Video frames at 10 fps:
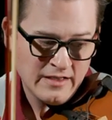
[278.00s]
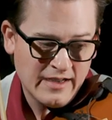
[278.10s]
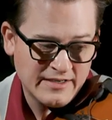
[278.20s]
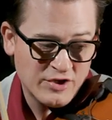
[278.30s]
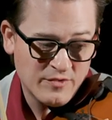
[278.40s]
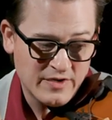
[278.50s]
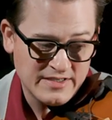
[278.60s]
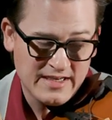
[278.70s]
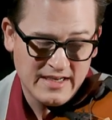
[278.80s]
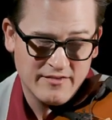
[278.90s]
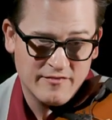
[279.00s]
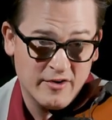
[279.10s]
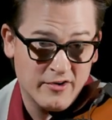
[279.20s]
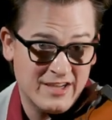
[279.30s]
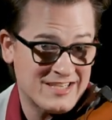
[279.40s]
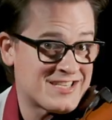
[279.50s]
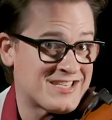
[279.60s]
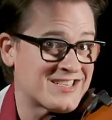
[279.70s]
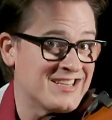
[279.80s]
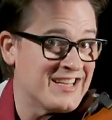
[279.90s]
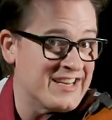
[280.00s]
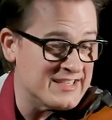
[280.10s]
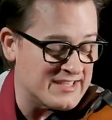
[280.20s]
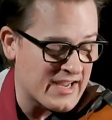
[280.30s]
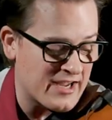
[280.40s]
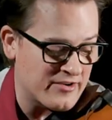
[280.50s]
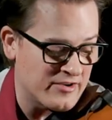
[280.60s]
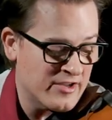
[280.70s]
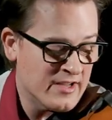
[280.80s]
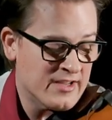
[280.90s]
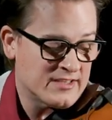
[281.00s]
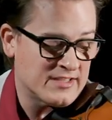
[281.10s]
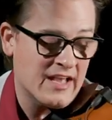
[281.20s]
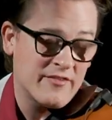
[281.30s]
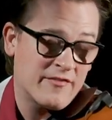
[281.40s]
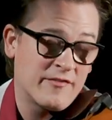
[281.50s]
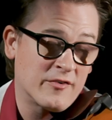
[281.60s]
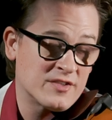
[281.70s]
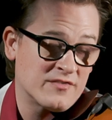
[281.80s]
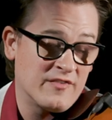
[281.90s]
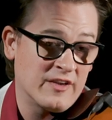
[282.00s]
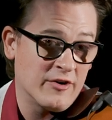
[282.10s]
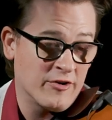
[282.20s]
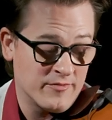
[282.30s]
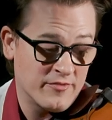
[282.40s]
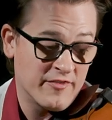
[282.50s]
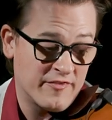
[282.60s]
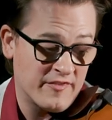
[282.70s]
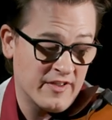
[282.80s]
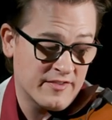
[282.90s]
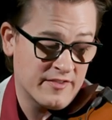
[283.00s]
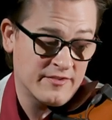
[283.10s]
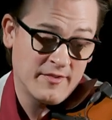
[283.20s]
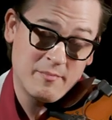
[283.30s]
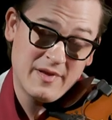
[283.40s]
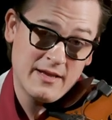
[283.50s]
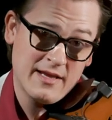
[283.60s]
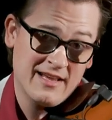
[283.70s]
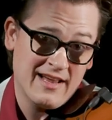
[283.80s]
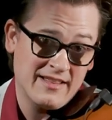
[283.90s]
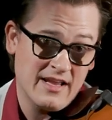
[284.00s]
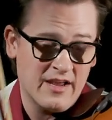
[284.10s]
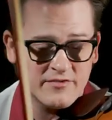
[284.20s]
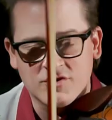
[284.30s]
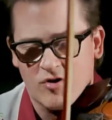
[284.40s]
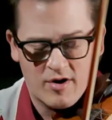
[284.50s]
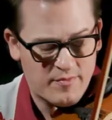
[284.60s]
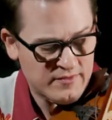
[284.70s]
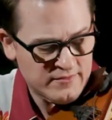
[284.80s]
I took my second finger and I slid it down to that first finger, the fifth, the B, and the F sharp.